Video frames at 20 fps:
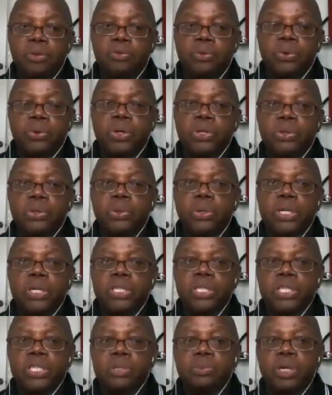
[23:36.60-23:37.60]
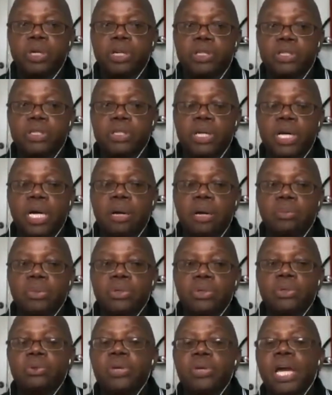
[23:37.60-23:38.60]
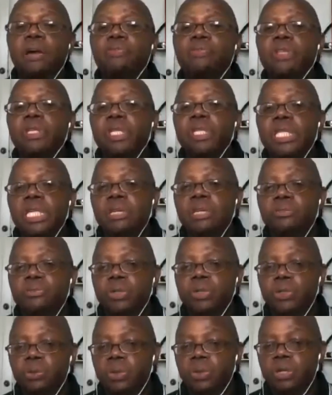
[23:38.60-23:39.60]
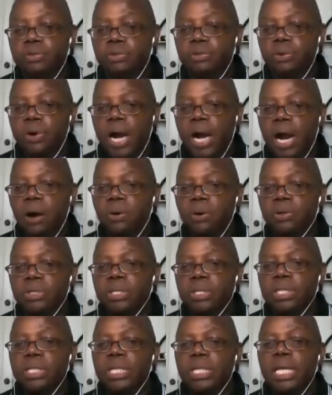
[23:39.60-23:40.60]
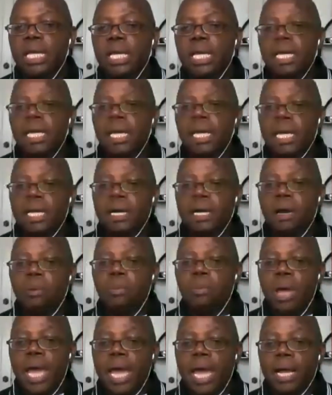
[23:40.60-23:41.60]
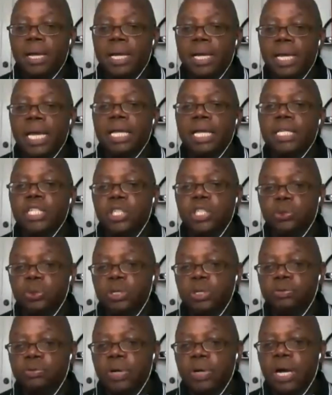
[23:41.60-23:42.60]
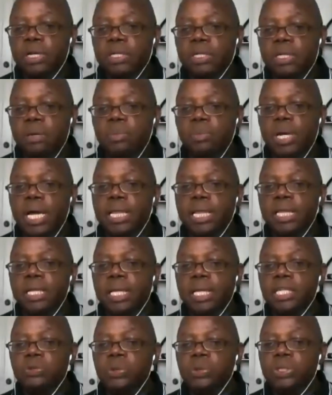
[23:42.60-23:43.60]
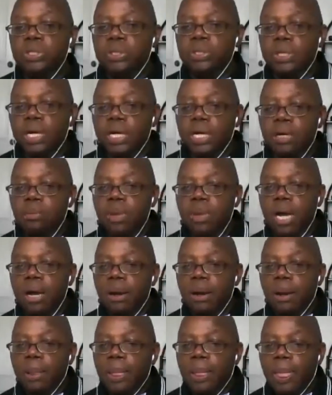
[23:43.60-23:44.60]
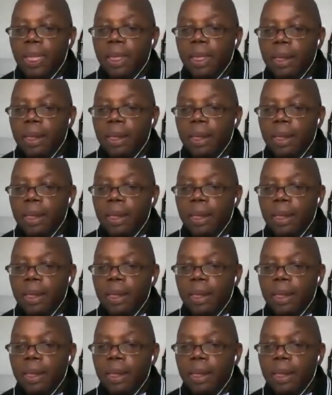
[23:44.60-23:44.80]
Before the 36 months up, you have to leave for 24 hours and come back. At least 24 hours to come back. I think that's what you're talking about.